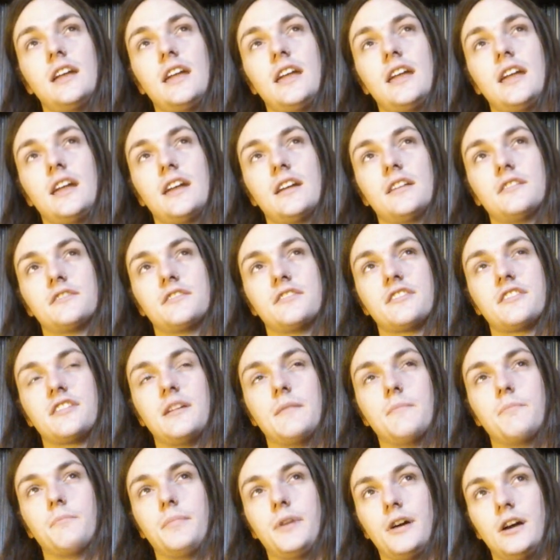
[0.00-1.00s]
and
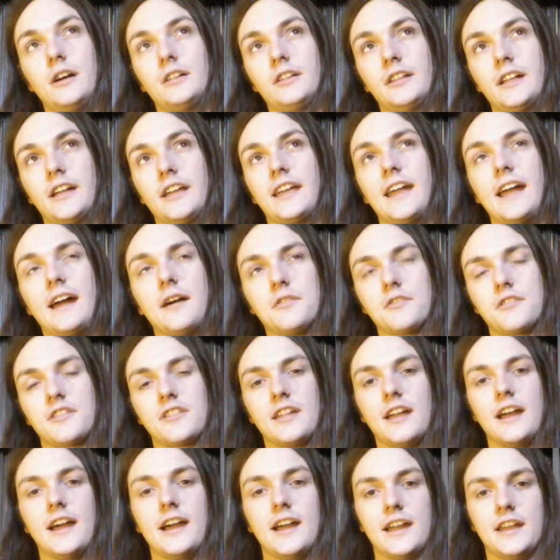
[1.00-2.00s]
Symbolic
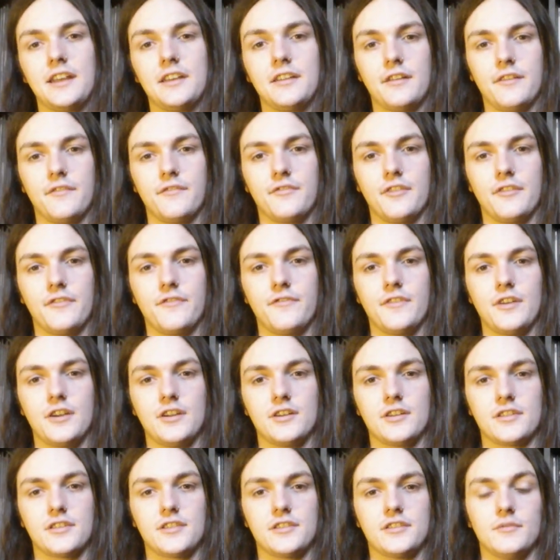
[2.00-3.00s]
outside of the
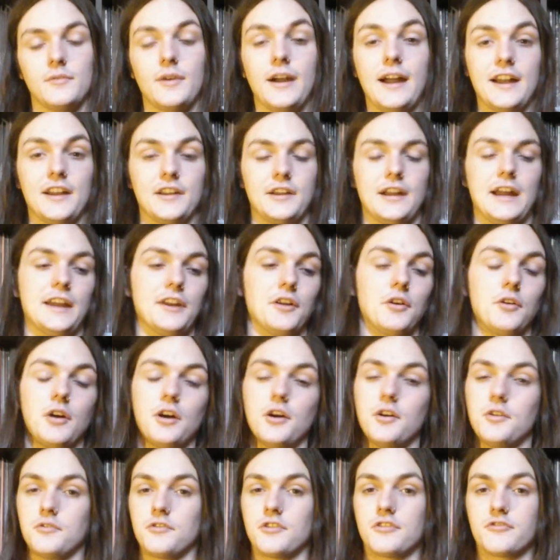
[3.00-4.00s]
first. Well, I, don't
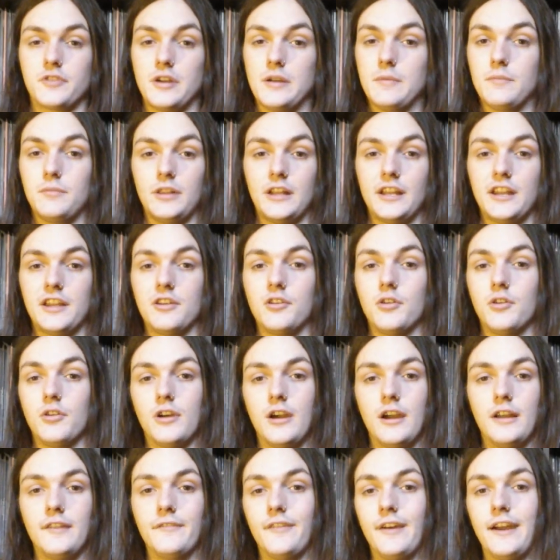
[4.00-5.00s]
own Scream Bloody
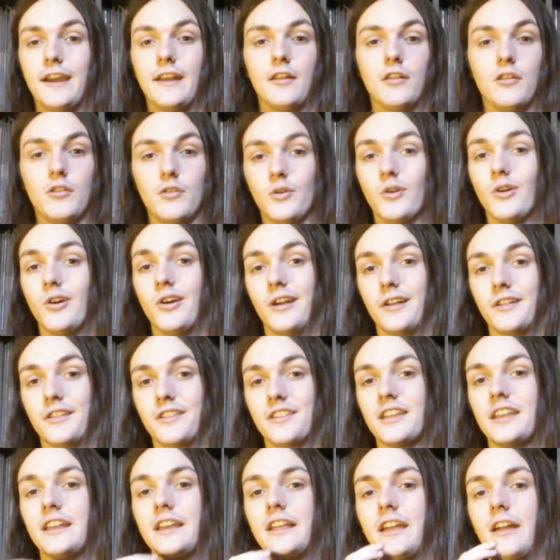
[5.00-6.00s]
Gore on vinyl or on
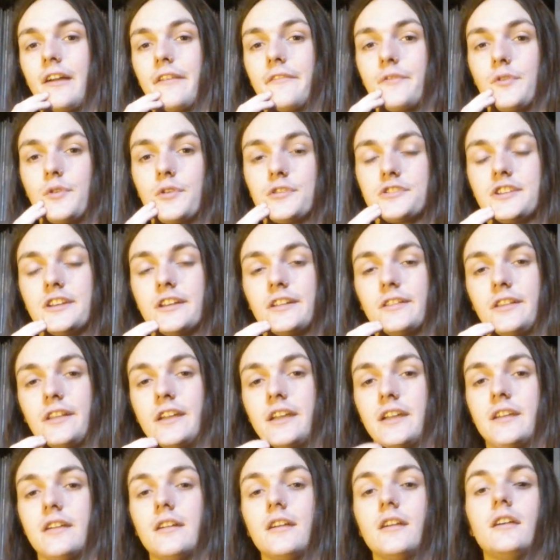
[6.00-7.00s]
CD,
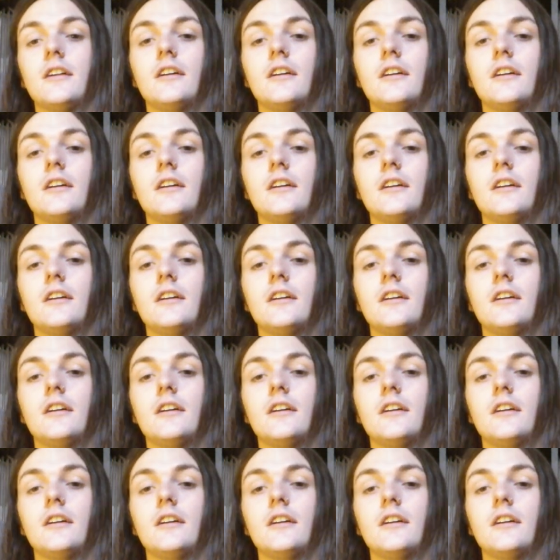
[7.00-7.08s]
unfortunately.